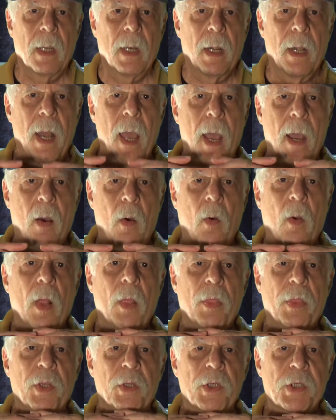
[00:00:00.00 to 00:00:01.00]
Now,
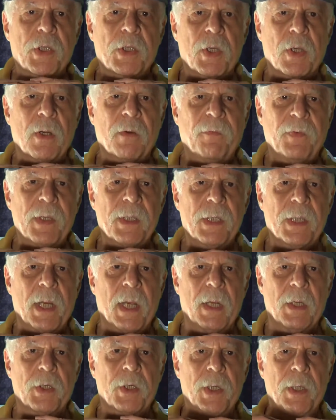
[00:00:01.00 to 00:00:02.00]
the surface
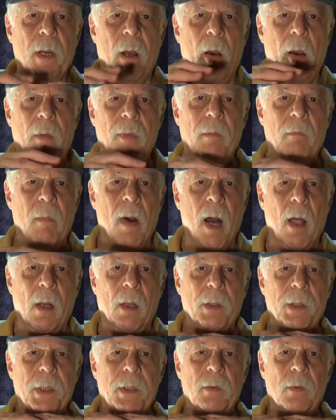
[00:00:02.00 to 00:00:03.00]
tension are the
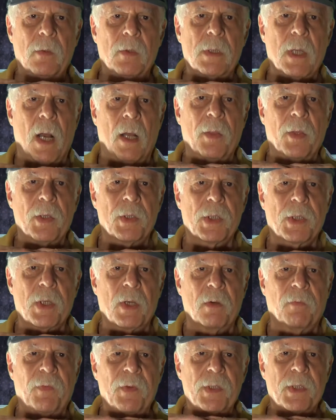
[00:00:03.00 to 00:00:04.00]
molecules on the
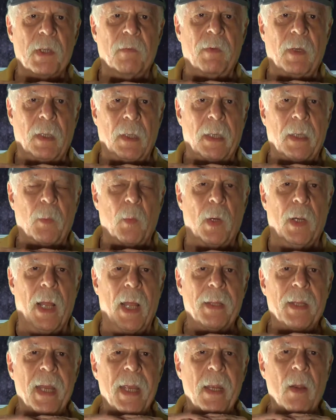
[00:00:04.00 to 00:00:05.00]
surface of a liquid,
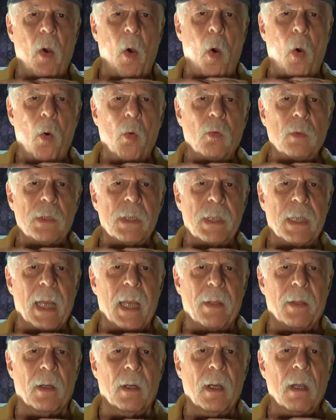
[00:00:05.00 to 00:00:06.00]
and they hold
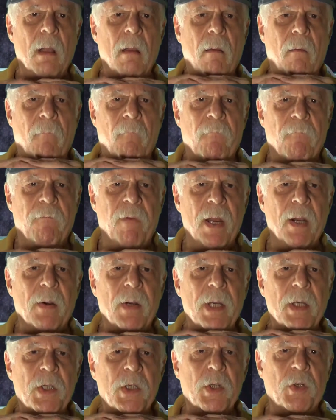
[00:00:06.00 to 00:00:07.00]
together
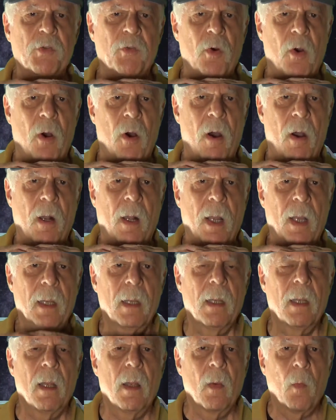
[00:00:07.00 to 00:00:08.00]
very strong,
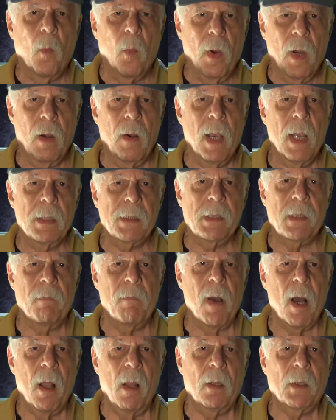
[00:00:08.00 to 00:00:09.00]
whereas the
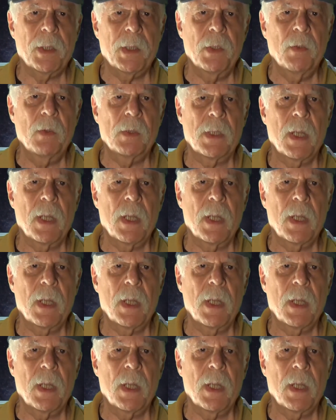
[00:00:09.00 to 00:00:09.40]
molecules